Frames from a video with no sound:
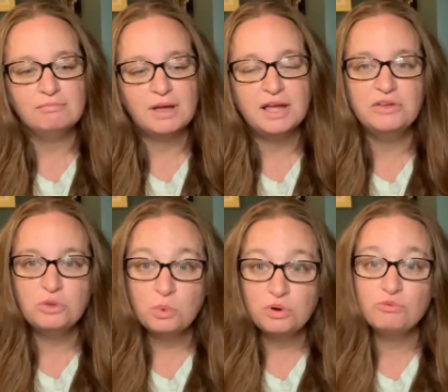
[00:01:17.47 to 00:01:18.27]
I hear the
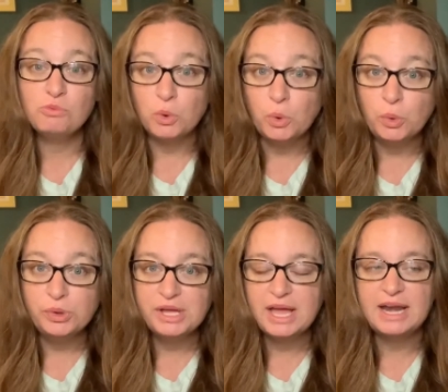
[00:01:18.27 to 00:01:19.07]
word rule
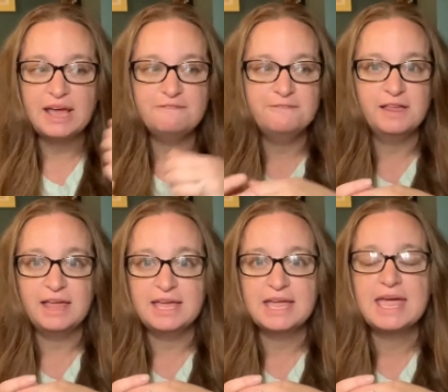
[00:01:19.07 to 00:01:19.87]
and I feel
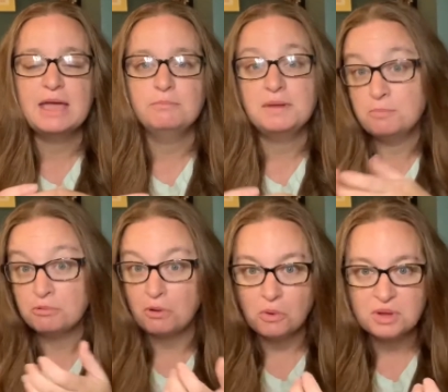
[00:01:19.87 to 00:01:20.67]
like it can't be
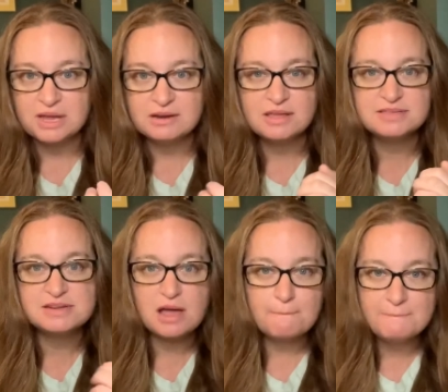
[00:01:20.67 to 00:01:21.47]
broken. It's
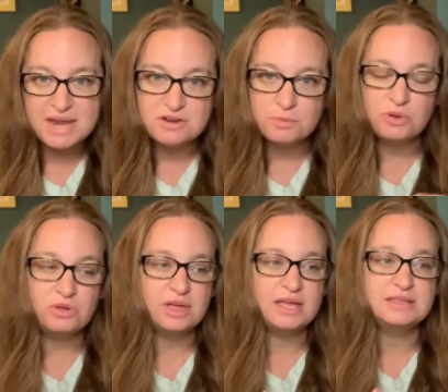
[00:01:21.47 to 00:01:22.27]
not
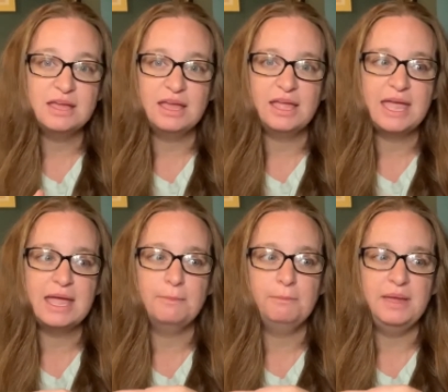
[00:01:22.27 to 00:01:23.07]
bendable. It, it
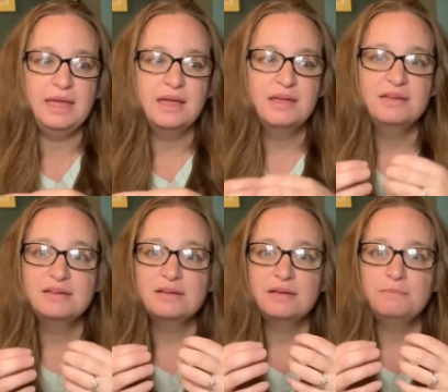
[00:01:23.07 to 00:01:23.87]
can't be
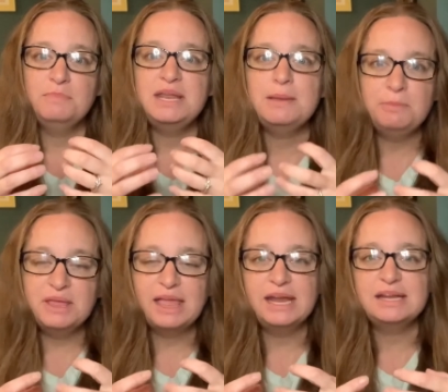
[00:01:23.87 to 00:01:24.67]

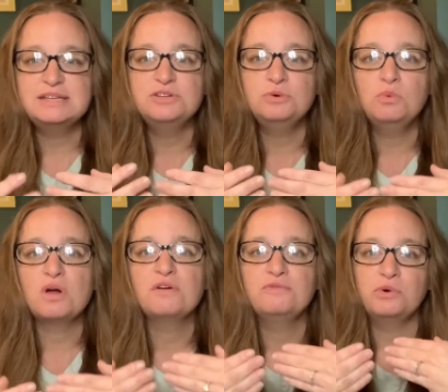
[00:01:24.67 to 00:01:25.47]
manipulated to
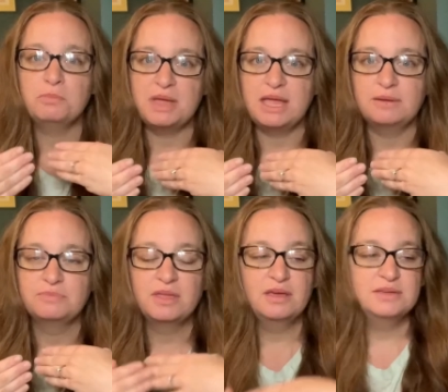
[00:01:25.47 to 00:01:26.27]
work for me.
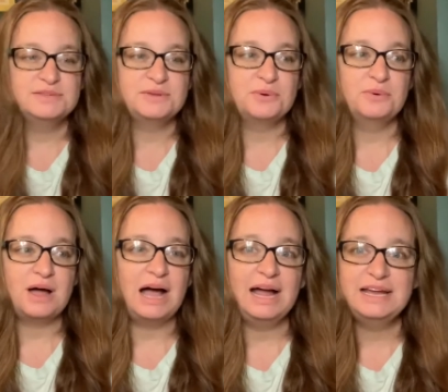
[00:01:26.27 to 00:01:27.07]
So
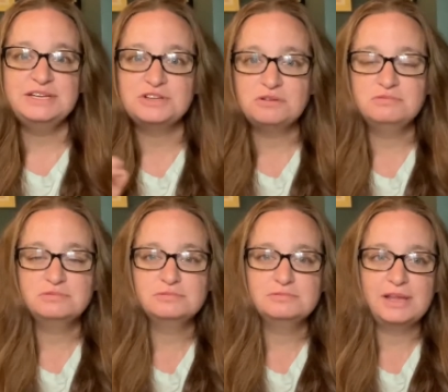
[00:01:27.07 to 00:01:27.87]
I don't
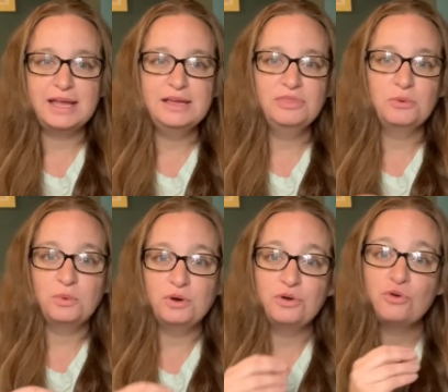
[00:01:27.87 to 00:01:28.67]
like the
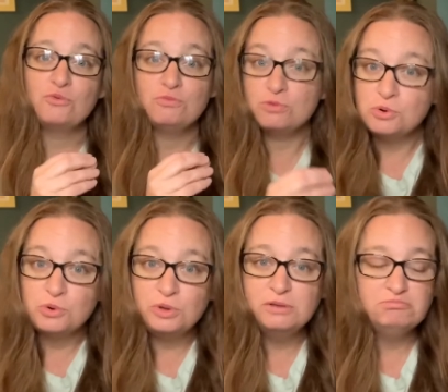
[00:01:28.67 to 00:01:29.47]
word
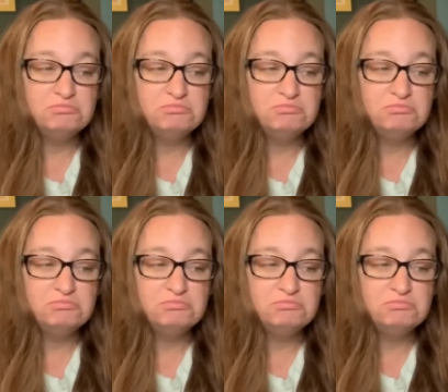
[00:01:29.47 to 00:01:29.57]
"rule"